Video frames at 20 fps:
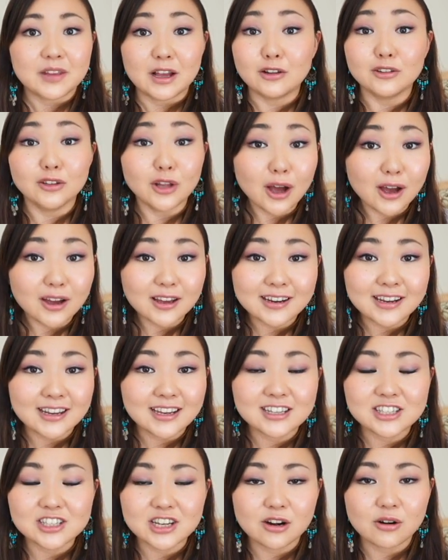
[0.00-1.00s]
a lot
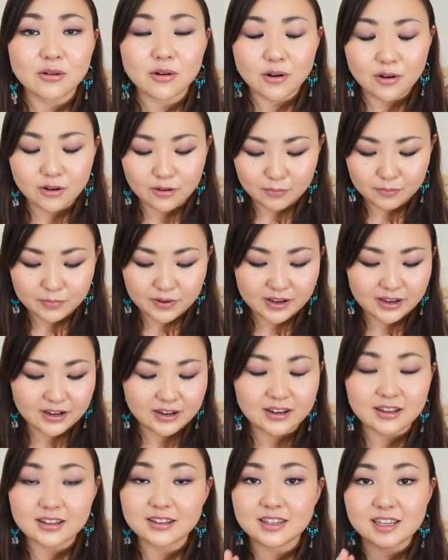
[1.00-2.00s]
in general,
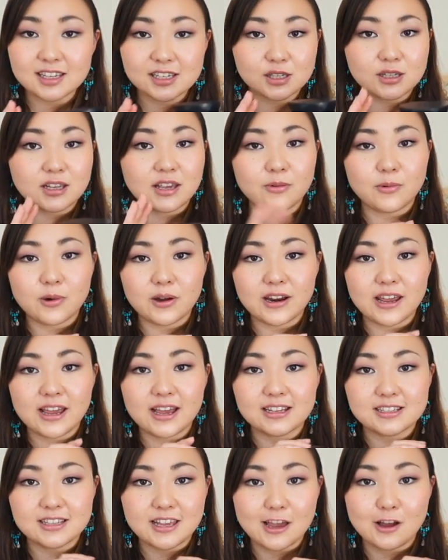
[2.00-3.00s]
but this one
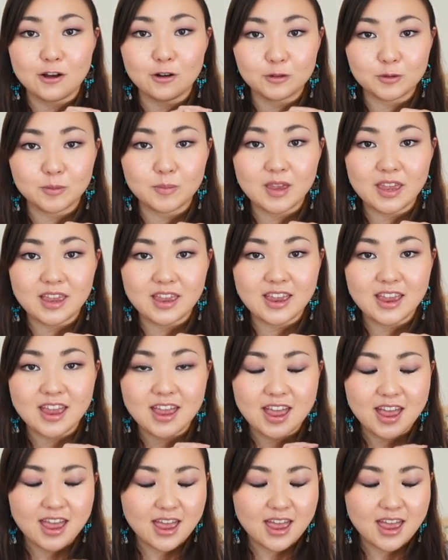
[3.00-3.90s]
has helped me